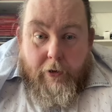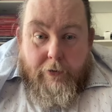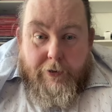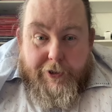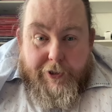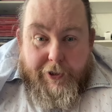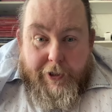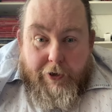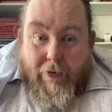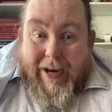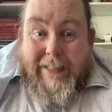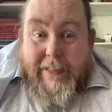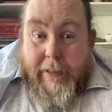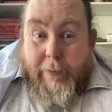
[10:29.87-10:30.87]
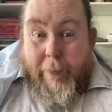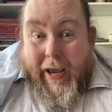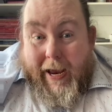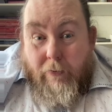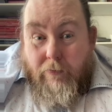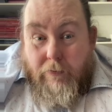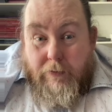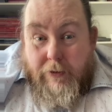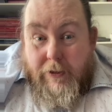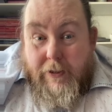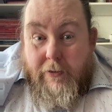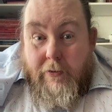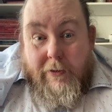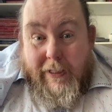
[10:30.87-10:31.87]
onto the grassy mound.
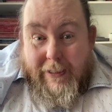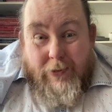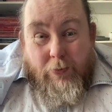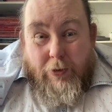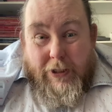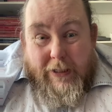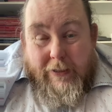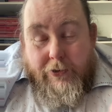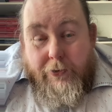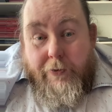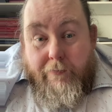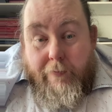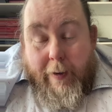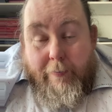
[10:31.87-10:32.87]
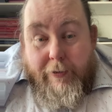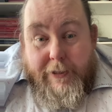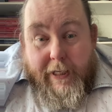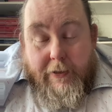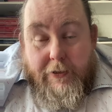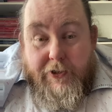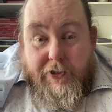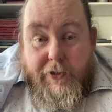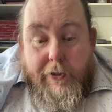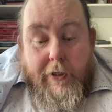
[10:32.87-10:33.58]
That's what it sort of represents.